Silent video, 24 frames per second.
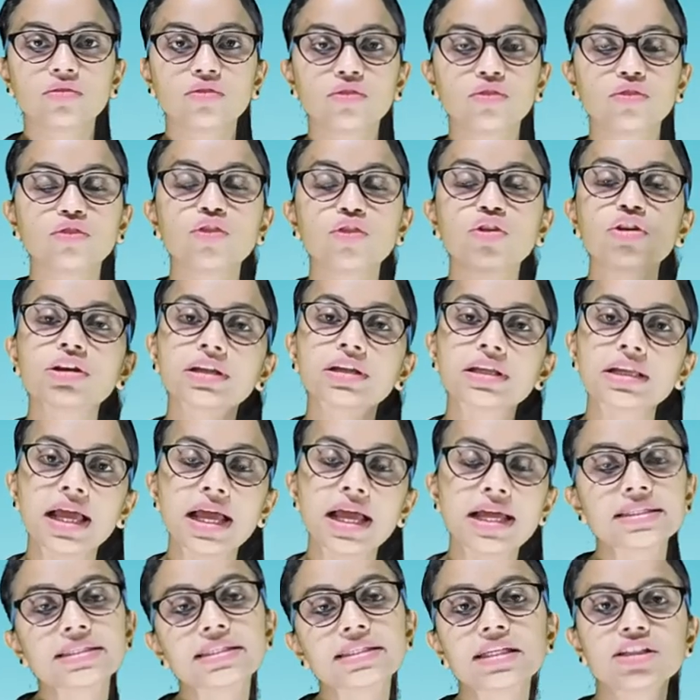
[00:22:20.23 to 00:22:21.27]

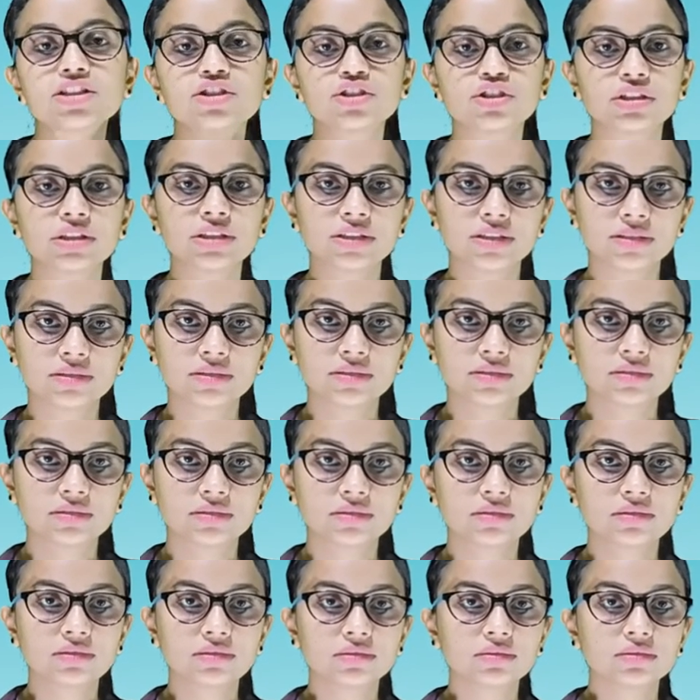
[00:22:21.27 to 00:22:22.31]
Fertilization
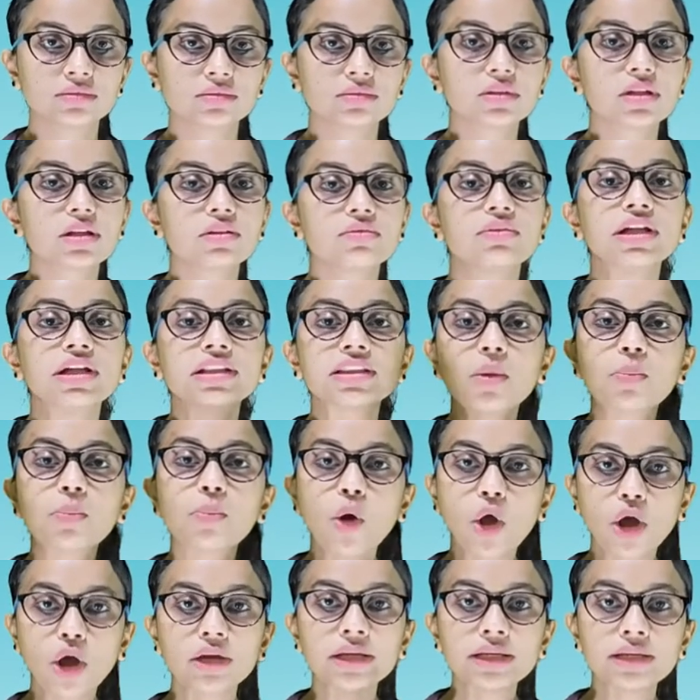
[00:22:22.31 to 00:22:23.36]
When the
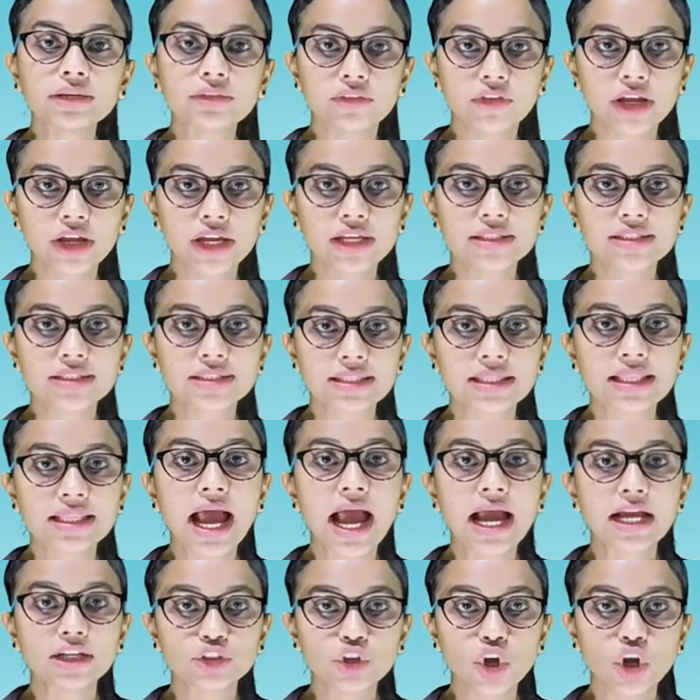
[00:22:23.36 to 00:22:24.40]
pollen grains
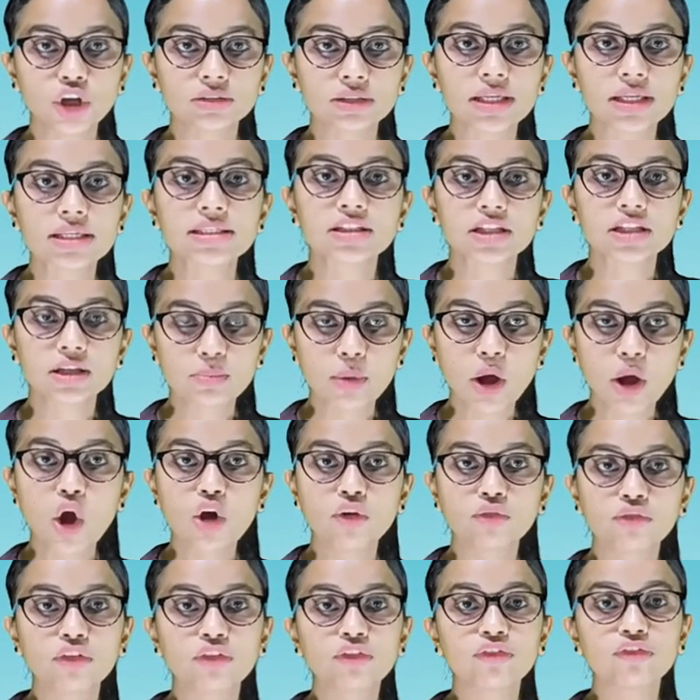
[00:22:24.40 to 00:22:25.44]
land on the
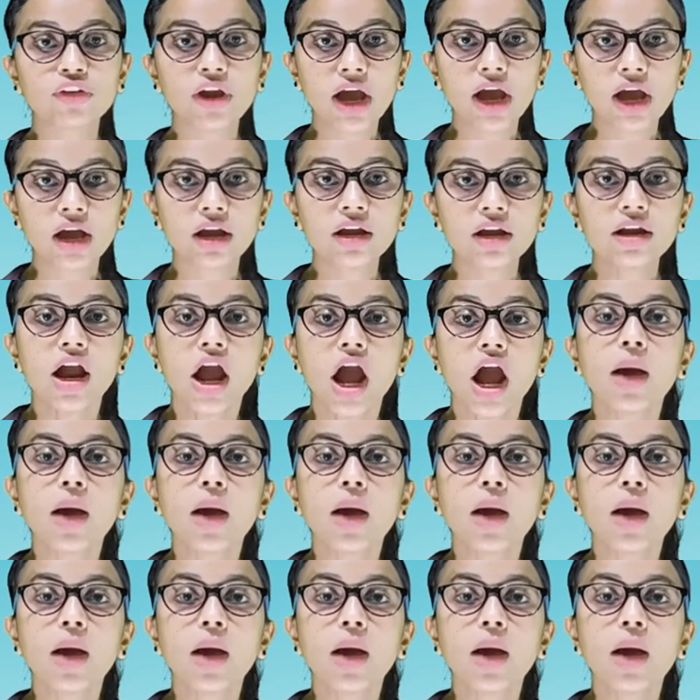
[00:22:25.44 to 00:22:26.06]
stigma of a flower,